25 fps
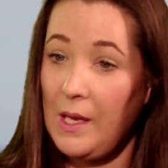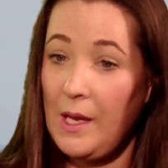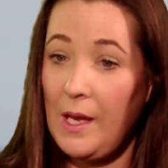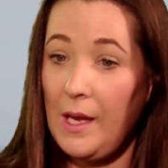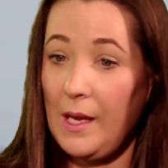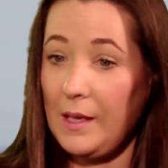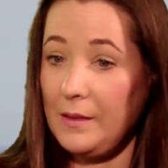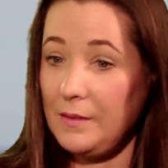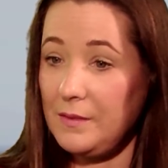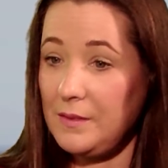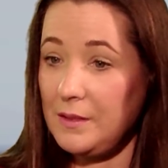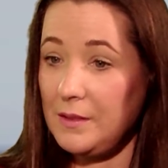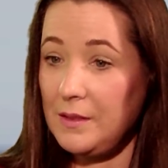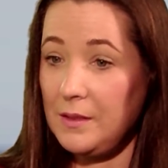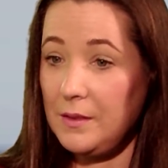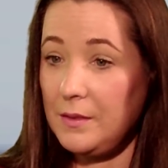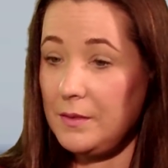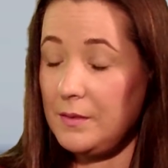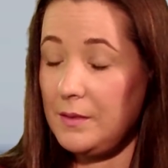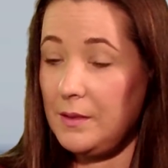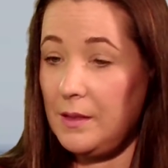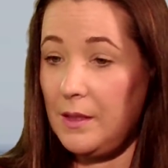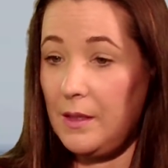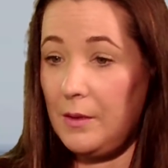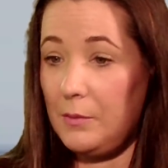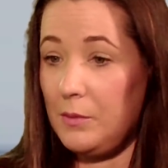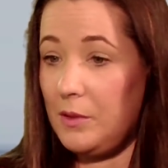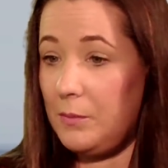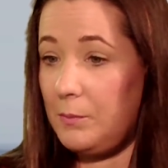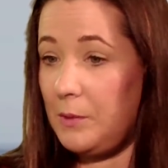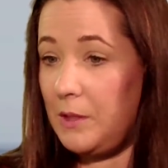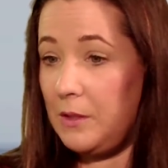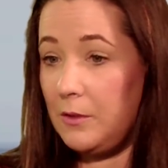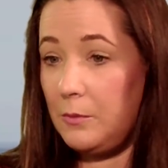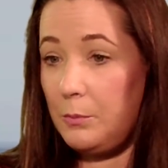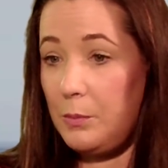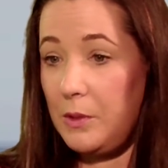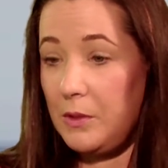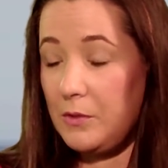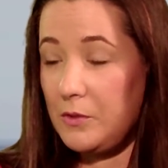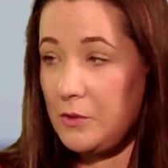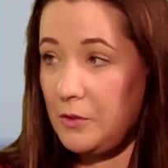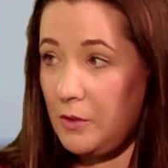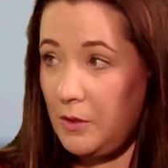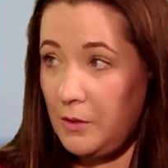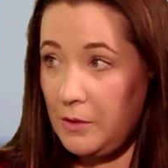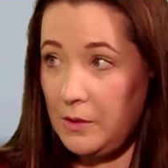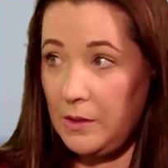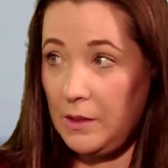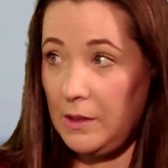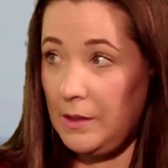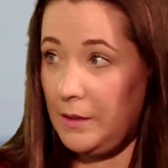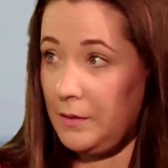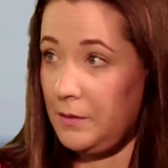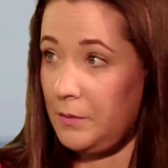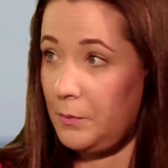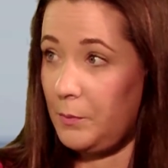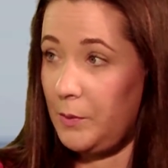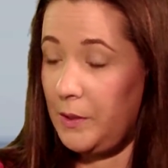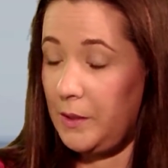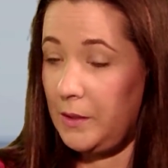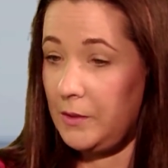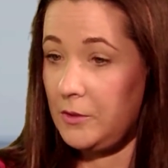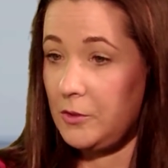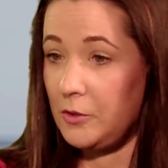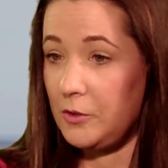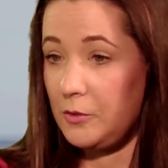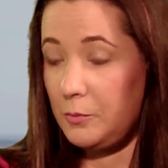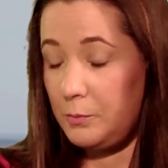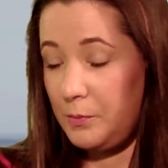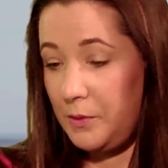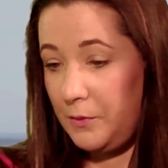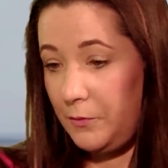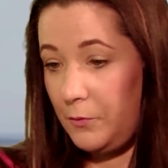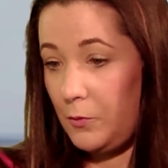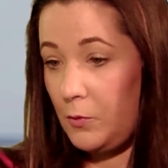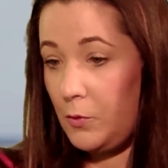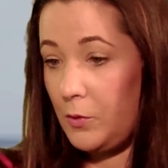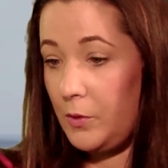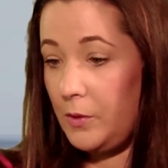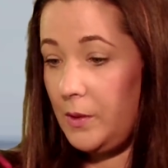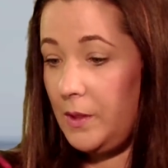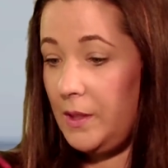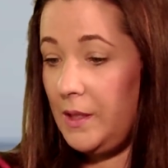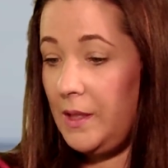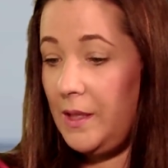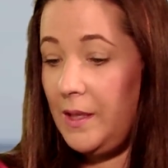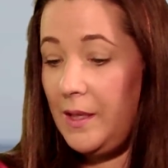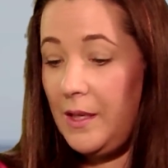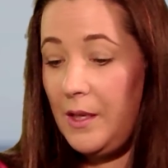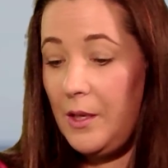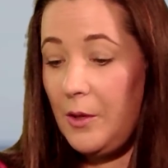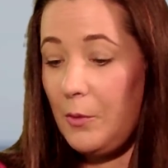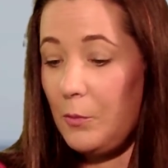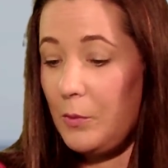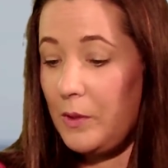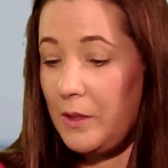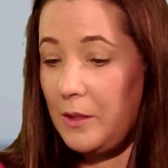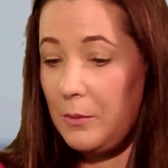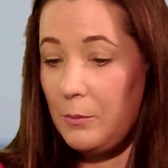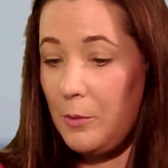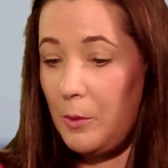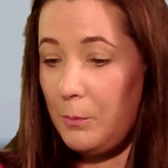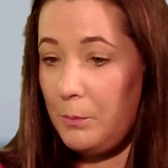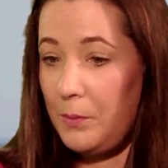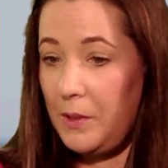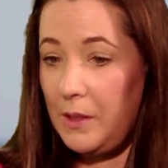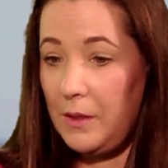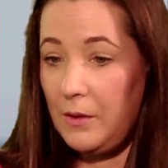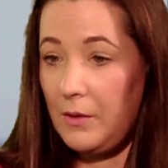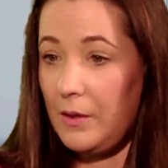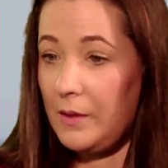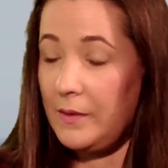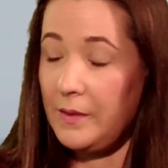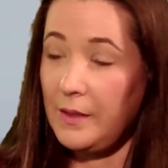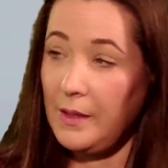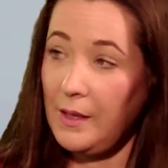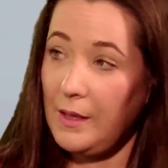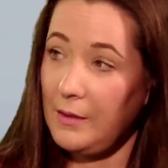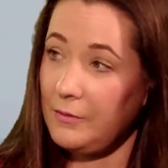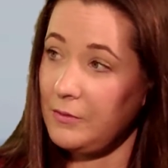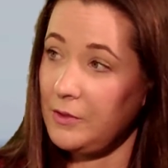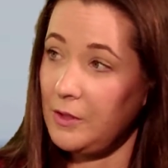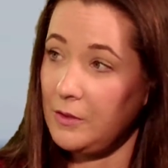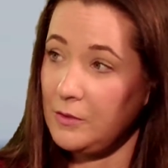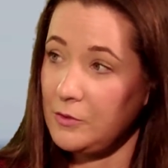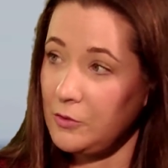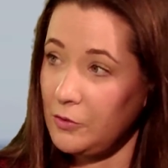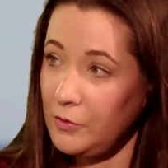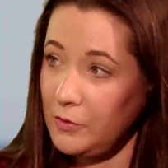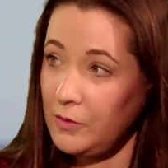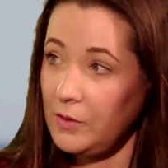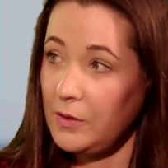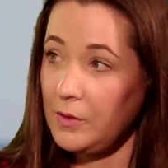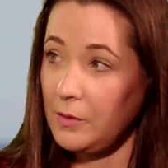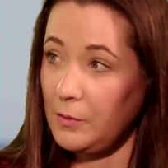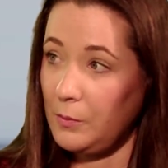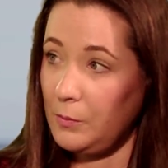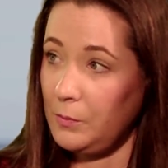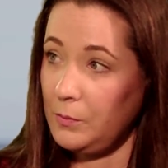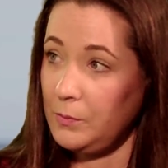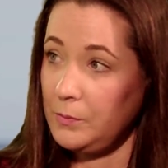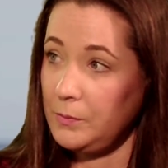And to this day, I was speaking to Pierce Doherty last week, just before we came up here, and they have not done so.